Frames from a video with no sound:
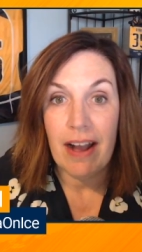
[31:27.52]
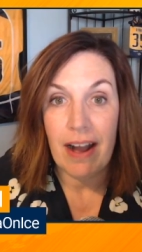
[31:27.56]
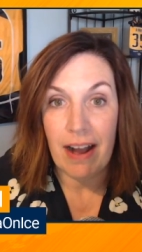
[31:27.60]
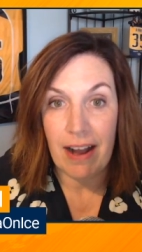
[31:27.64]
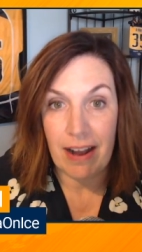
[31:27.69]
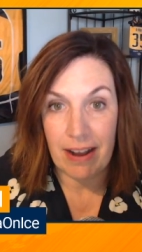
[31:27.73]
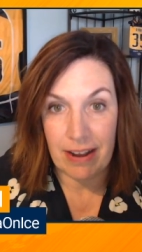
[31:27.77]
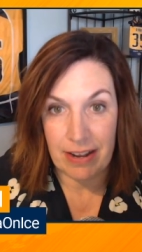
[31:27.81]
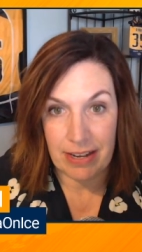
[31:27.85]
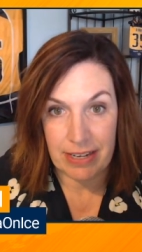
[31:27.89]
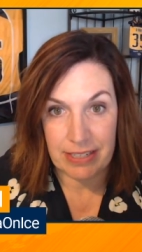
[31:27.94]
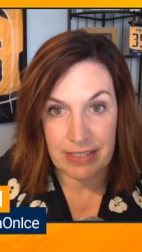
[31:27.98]

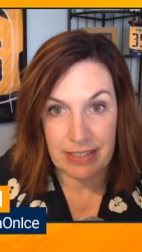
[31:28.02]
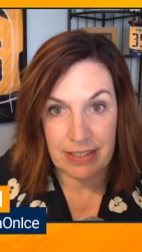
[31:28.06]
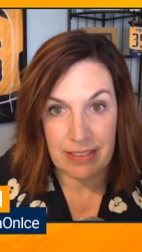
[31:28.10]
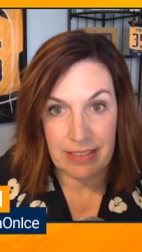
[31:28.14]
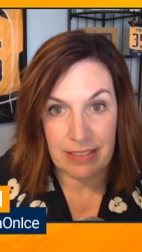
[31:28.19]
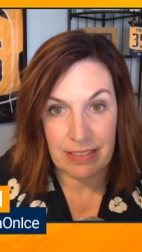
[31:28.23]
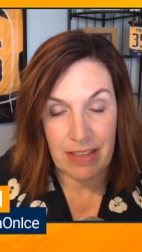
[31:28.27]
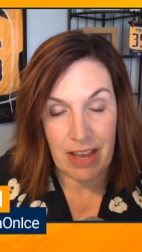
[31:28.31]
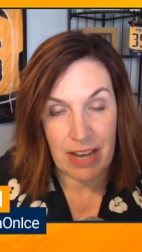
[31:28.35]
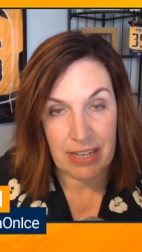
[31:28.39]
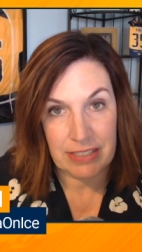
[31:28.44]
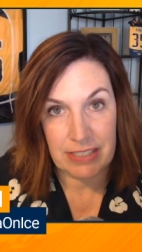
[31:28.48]
on
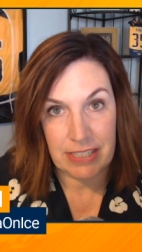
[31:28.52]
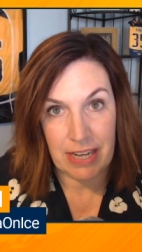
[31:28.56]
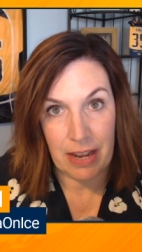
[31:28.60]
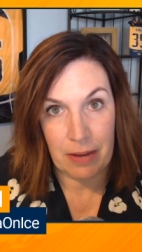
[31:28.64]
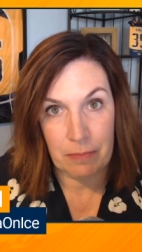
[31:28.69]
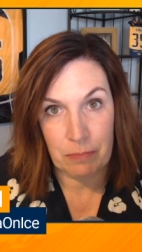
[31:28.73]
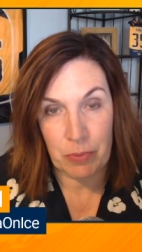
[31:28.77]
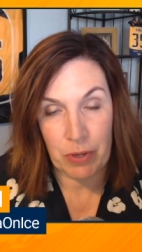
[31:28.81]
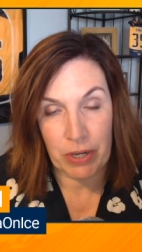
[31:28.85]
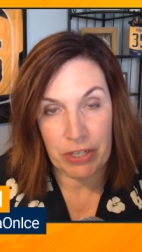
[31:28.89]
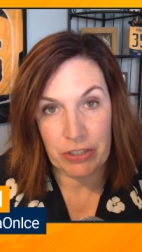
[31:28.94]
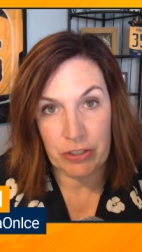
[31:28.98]
Locked on
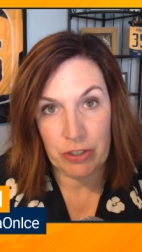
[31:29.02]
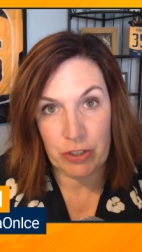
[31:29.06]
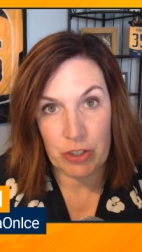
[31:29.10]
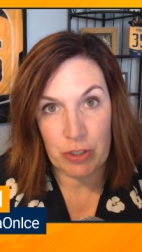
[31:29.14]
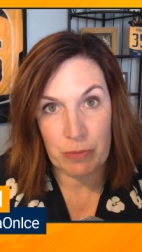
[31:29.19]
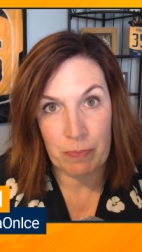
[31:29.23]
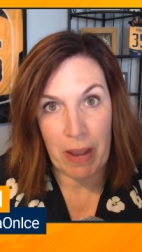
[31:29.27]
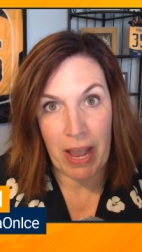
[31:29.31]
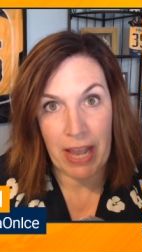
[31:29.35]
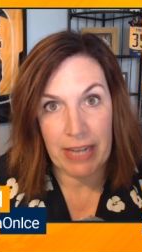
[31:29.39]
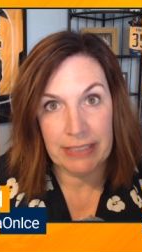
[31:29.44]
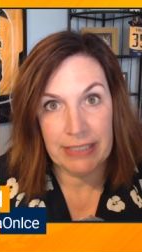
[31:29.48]
Predators
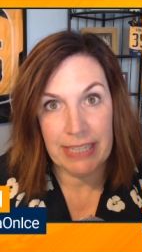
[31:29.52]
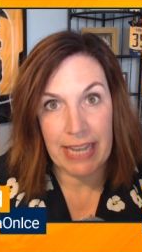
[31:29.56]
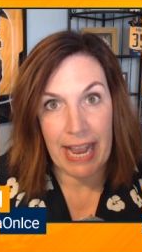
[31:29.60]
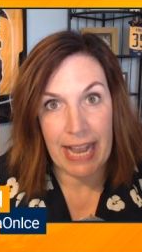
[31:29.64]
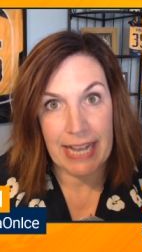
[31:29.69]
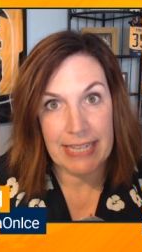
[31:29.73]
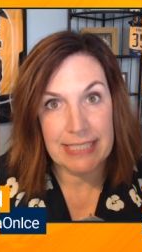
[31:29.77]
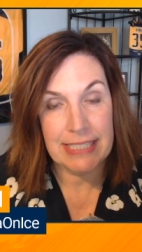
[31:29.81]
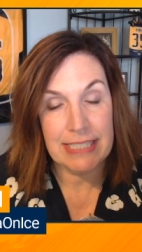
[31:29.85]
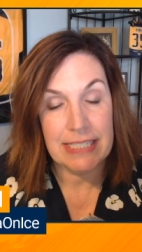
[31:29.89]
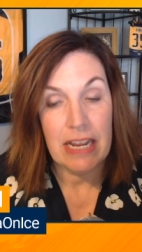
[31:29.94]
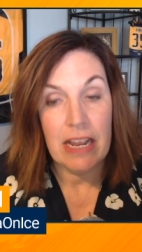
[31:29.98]

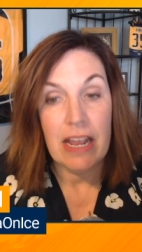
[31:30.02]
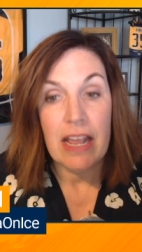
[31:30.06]
podcast.